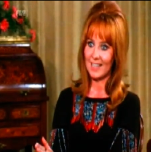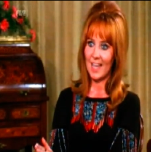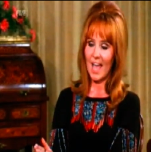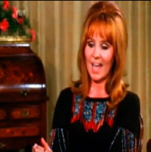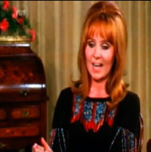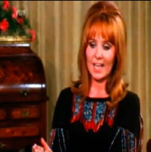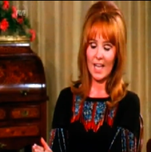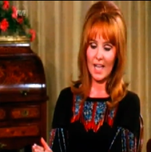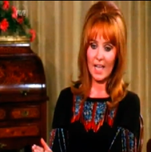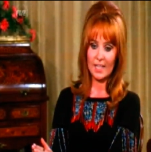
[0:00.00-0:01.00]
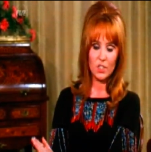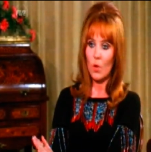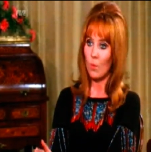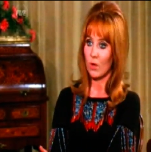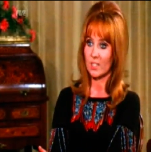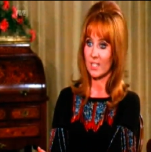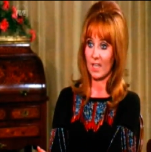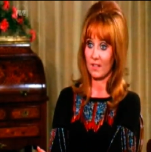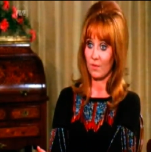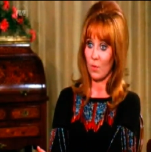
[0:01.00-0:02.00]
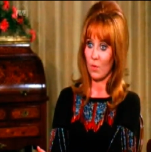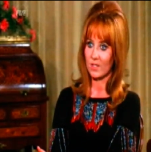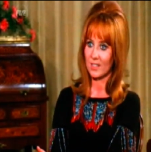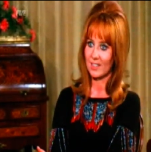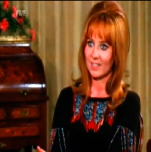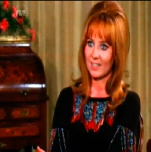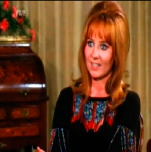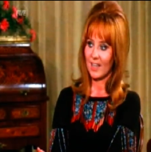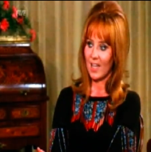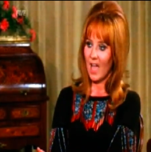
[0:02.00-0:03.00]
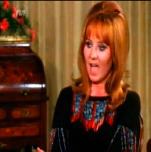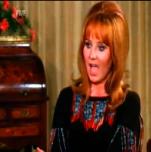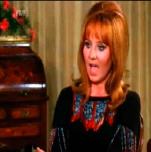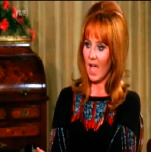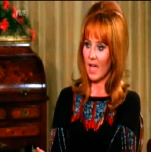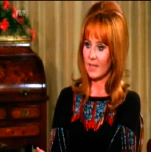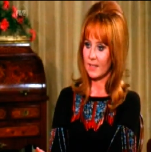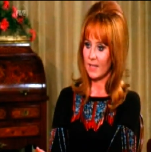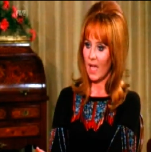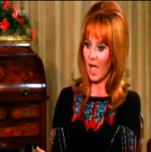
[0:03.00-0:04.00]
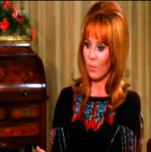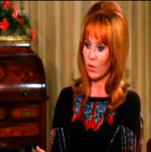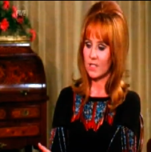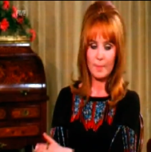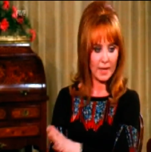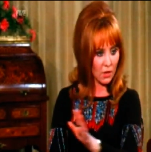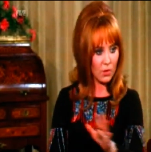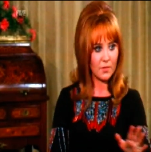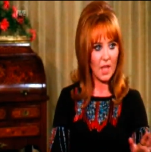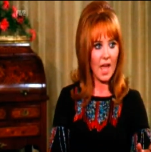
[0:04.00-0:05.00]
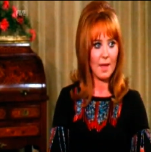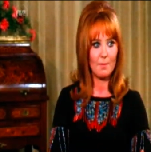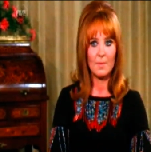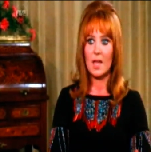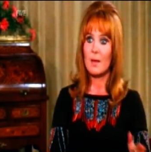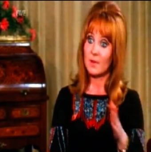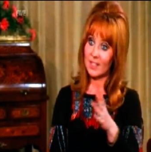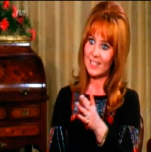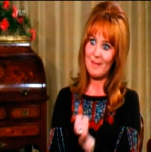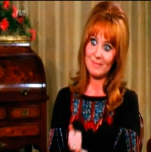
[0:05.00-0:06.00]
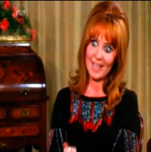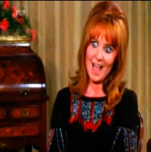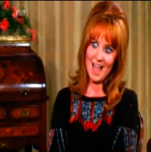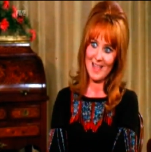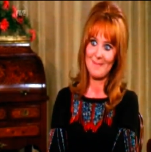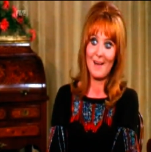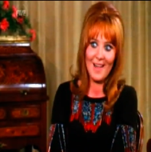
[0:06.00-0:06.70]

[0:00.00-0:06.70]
and I, I don't want to get divorced. And uh, I want to spend a lot of time, but at the same time,